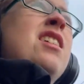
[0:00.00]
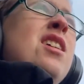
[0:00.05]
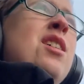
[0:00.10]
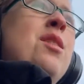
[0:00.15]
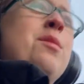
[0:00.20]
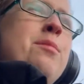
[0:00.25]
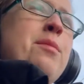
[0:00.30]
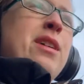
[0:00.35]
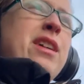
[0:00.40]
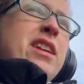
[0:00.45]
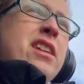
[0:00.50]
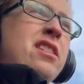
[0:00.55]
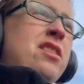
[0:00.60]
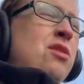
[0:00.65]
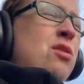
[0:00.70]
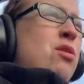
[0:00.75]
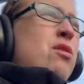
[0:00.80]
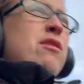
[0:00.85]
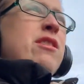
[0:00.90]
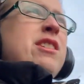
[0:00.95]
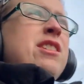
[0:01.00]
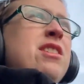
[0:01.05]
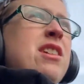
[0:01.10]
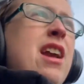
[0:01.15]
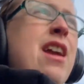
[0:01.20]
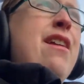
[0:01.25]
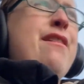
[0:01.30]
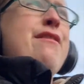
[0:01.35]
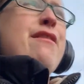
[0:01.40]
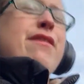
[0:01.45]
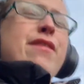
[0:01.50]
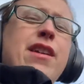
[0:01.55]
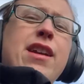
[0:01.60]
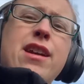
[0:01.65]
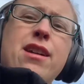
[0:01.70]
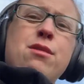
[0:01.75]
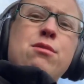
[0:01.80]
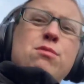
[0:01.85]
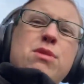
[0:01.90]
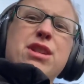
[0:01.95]
By ignoring everything
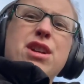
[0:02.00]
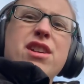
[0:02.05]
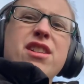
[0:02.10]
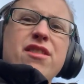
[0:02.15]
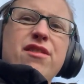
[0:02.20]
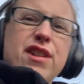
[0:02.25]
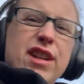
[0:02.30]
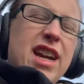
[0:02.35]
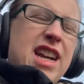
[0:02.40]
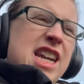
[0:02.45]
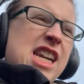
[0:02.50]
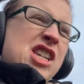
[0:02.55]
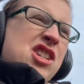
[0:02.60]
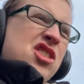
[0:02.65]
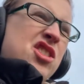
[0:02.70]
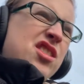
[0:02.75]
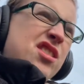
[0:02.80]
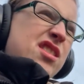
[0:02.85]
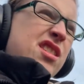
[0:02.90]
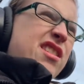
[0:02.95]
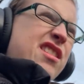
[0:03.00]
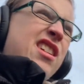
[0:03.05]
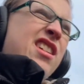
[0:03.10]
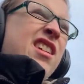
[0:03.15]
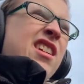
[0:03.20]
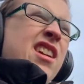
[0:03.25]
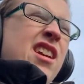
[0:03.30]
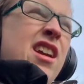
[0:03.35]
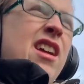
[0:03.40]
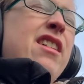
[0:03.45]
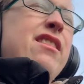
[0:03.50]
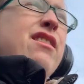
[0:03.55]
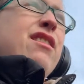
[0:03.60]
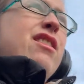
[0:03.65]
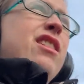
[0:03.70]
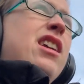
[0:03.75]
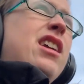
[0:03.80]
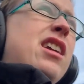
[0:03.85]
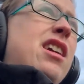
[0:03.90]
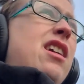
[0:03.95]
on my notifications,
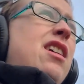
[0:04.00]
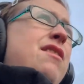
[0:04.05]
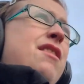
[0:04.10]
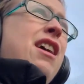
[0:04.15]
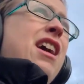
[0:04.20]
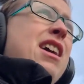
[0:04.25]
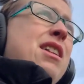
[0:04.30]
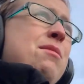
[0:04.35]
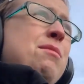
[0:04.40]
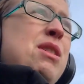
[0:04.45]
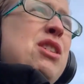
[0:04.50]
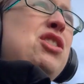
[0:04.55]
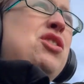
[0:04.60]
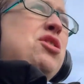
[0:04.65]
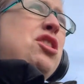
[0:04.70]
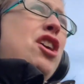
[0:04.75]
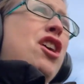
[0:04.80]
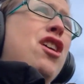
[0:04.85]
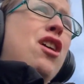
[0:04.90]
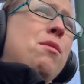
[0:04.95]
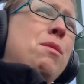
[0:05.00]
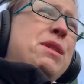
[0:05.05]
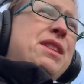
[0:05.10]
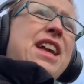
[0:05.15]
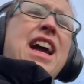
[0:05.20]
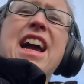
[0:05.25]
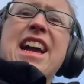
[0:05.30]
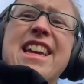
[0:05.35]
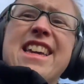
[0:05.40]
everything, had a much calmer day